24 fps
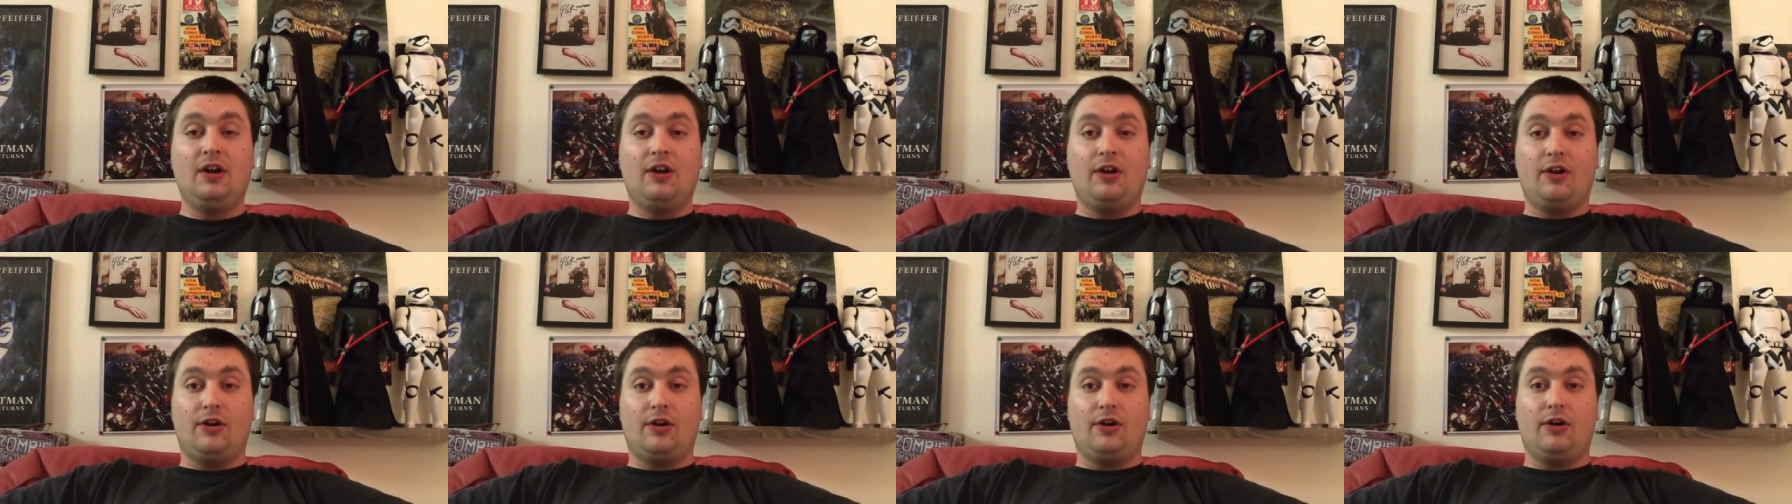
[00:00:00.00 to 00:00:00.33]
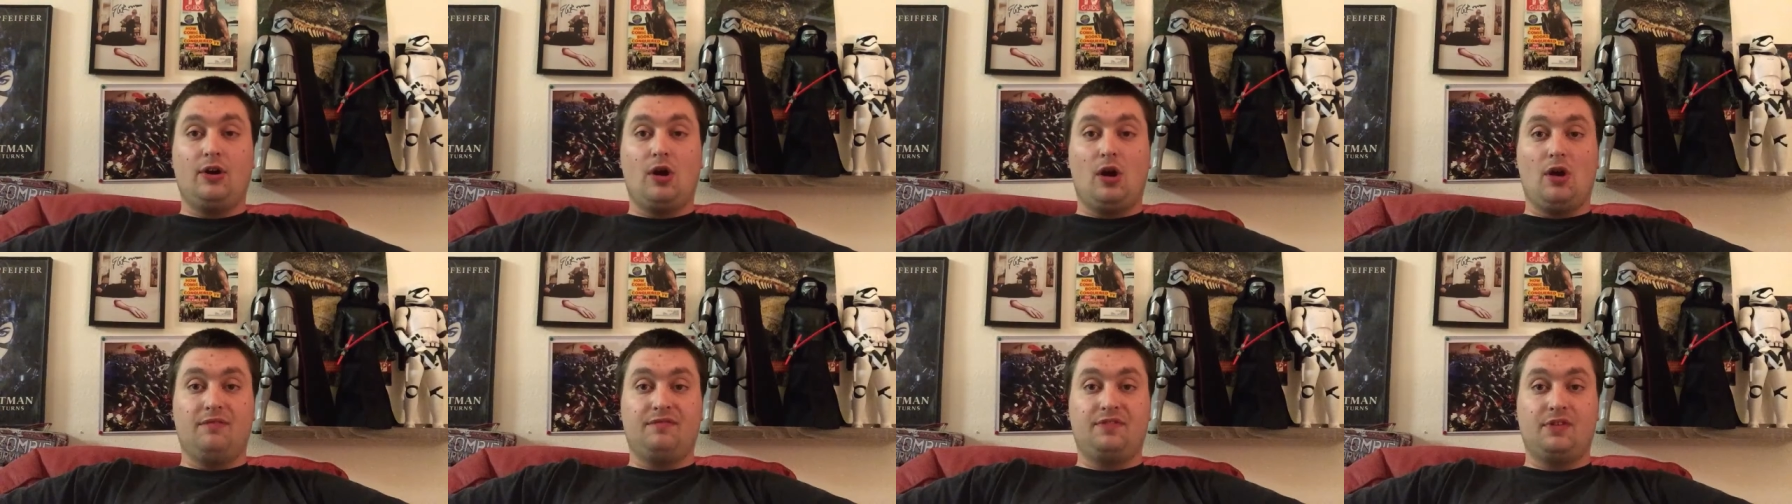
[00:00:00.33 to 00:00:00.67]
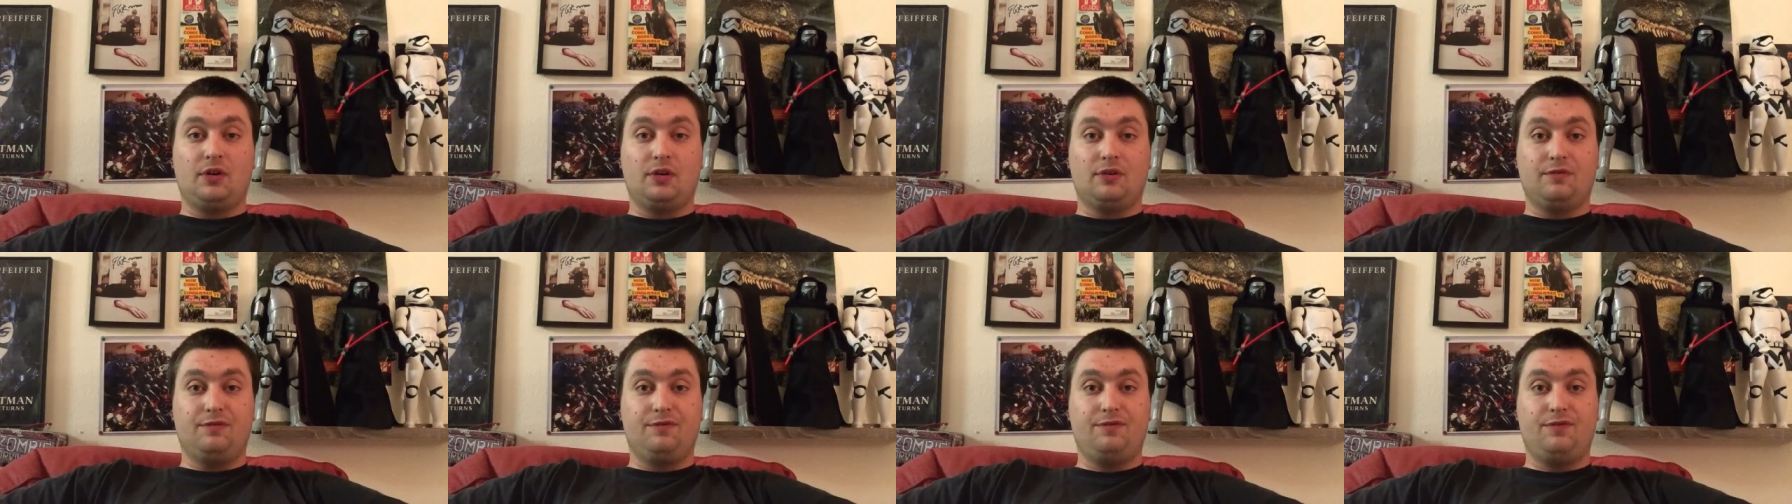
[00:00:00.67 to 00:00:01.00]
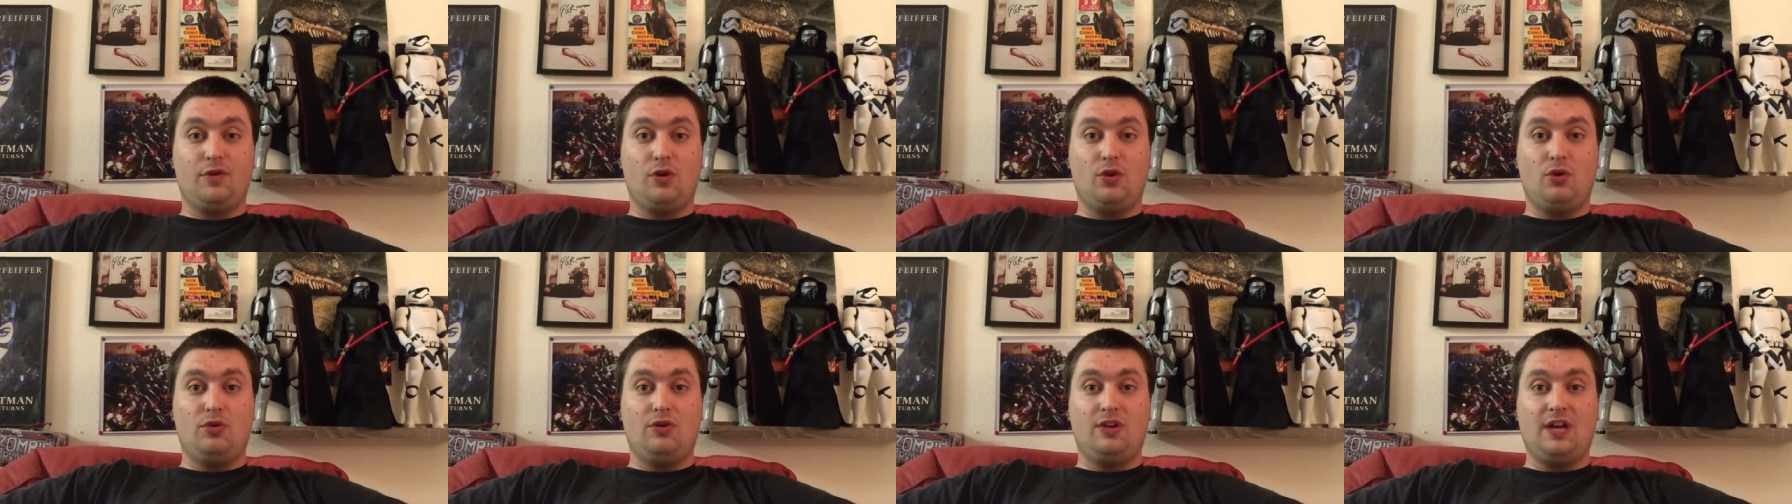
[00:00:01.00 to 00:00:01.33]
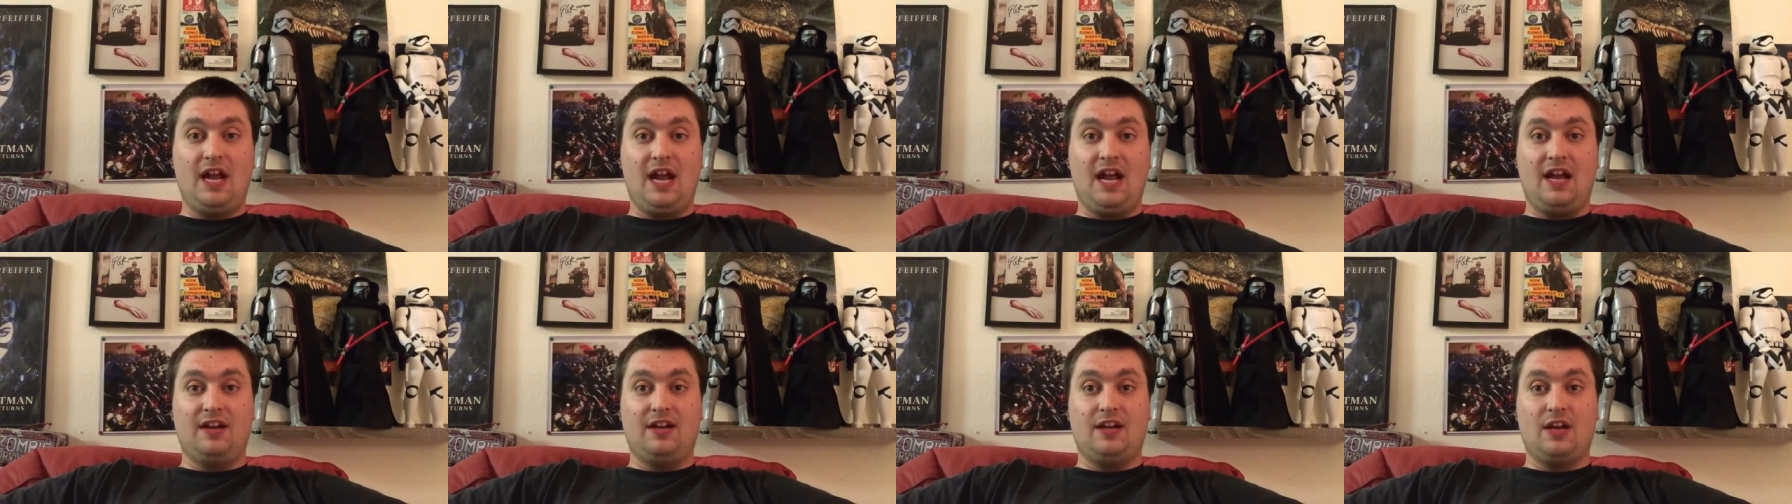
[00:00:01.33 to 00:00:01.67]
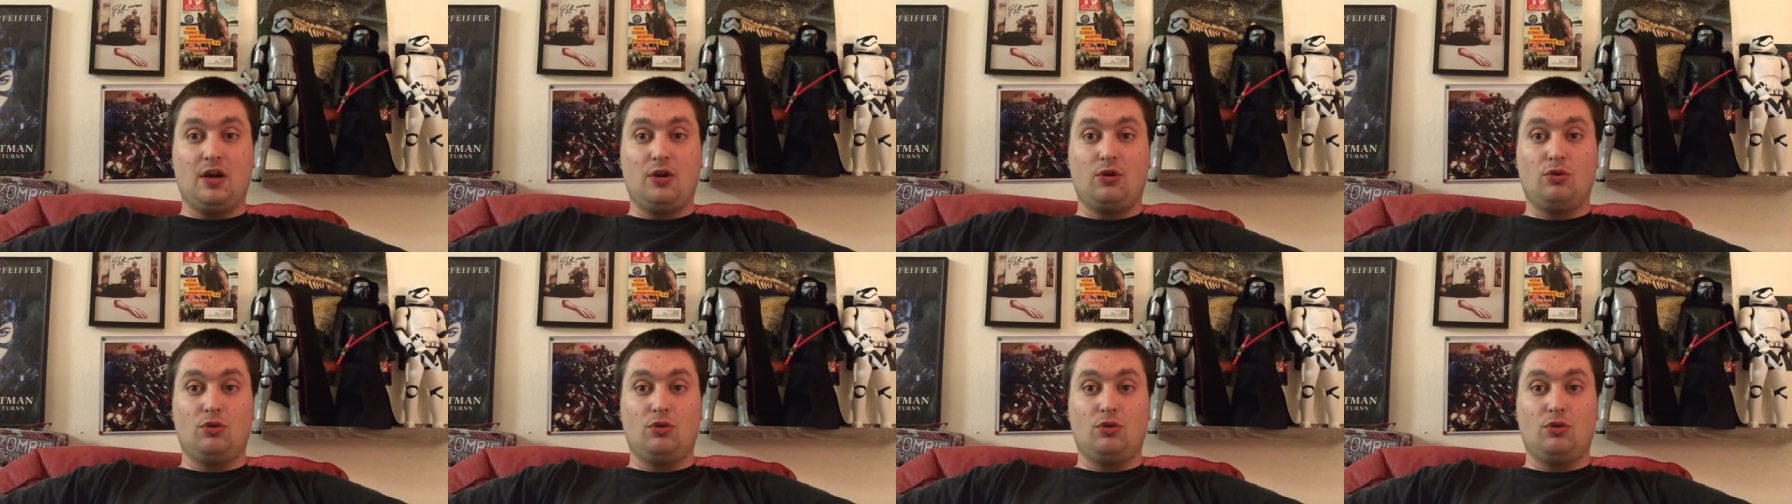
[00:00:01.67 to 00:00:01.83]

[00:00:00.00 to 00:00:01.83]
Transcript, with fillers: her of her food and uh,